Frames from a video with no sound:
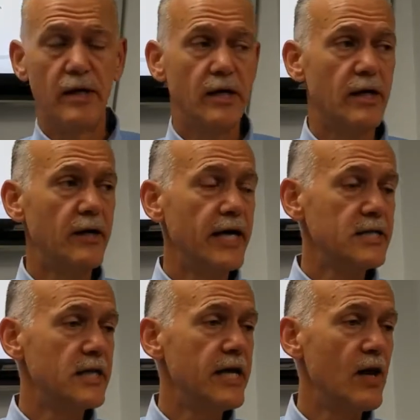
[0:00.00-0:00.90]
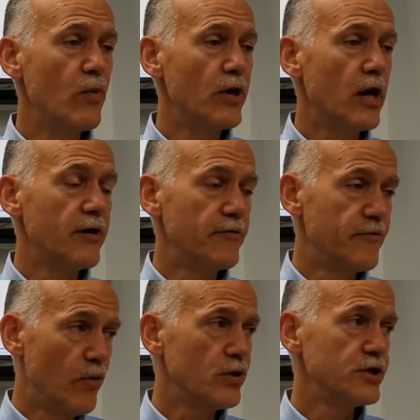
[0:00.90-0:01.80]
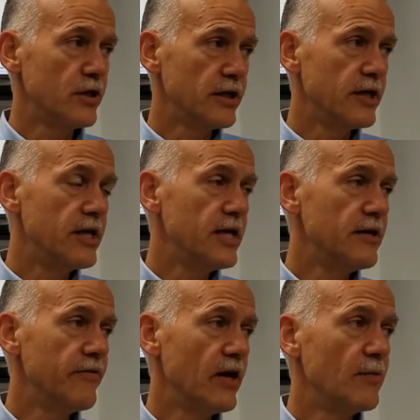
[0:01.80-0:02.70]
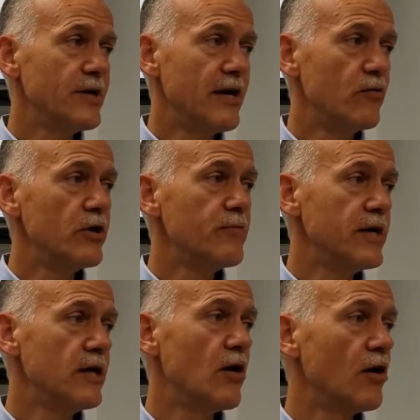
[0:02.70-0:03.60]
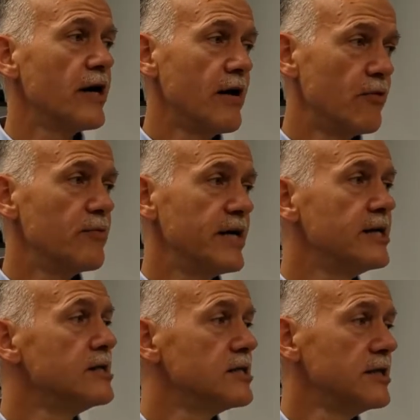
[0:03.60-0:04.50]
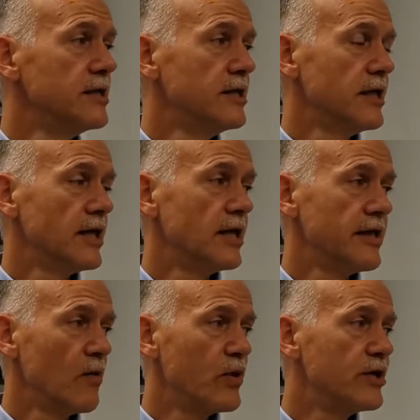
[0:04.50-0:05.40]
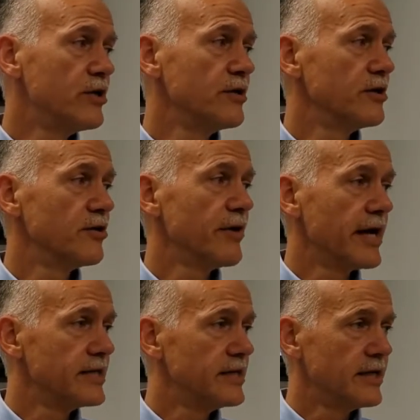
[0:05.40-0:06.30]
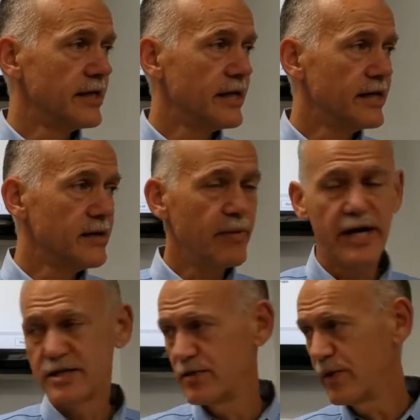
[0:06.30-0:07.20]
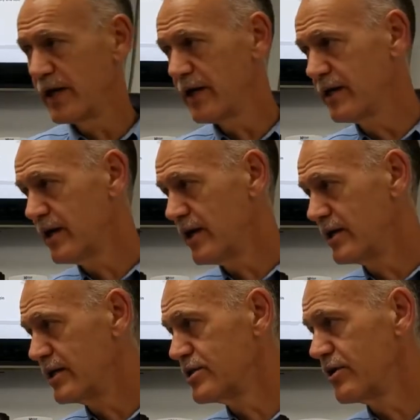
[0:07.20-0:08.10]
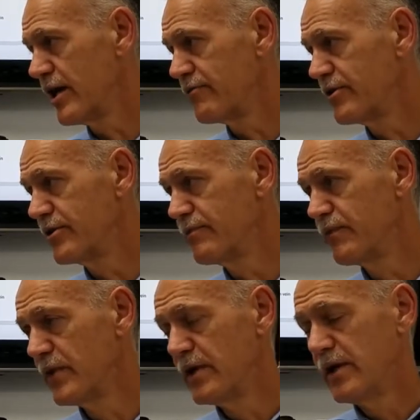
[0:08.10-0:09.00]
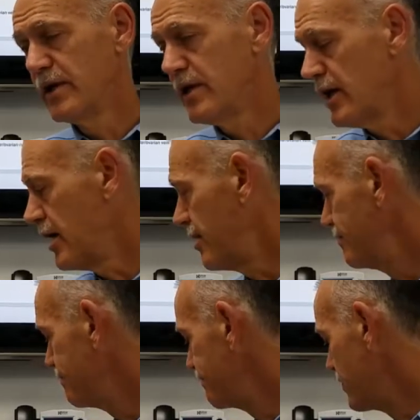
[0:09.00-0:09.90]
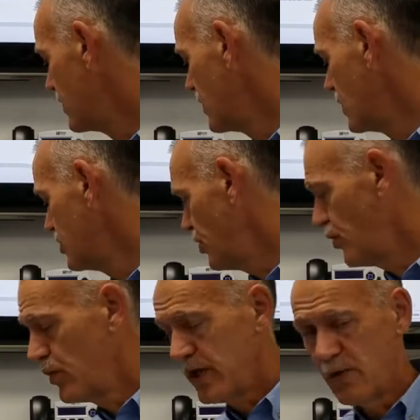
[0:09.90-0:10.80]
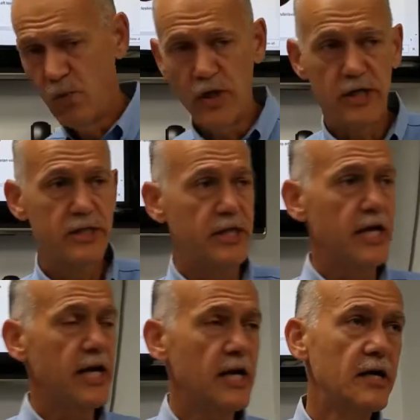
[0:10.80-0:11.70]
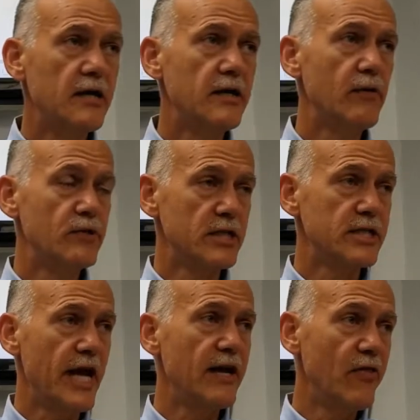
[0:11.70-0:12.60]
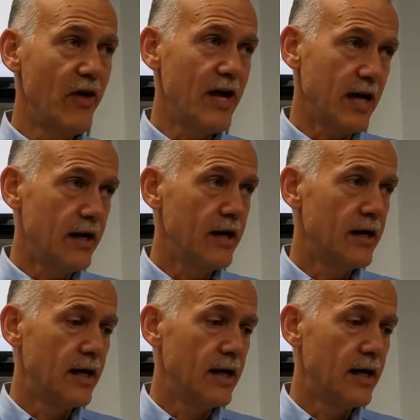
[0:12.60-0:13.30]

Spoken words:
As the day went on, unfortunately, he developed arrhythmia, heart arrhythmias, that we couldn't correct, and he passed away yesterday afternoon. So it was a sad thing.